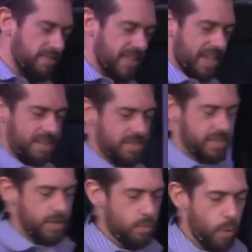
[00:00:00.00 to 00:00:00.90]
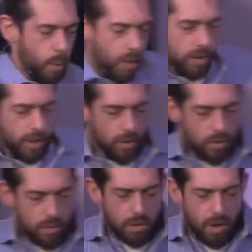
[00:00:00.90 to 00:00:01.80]
things where we're a
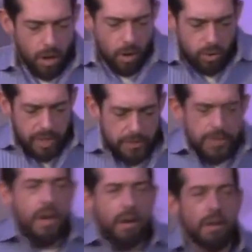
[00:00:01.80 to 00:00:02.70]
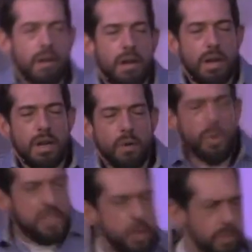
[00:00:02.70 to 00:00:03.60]
little holy fear,
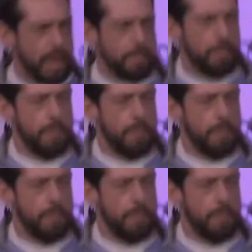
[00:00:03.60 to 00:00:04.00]
we do them.